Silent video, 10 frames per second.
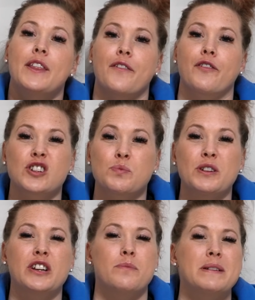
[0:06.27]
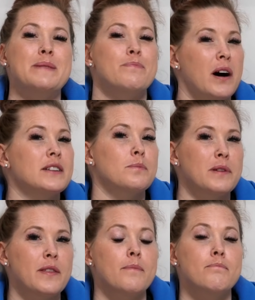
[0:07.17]
The first one could be
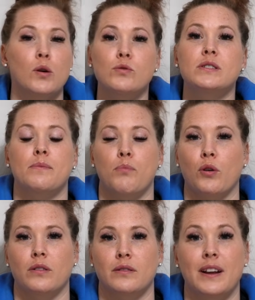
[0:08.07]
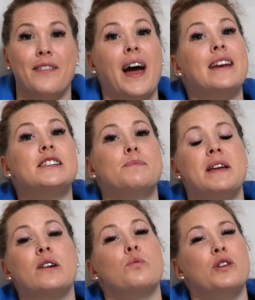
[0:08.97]
possibly the most important, and that is
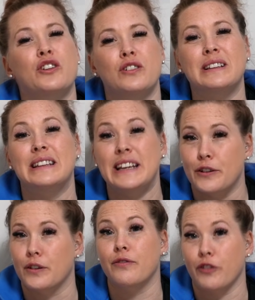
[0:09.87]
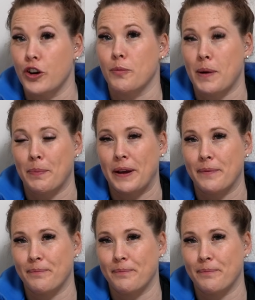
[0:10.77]
being a really good leader for your puppy.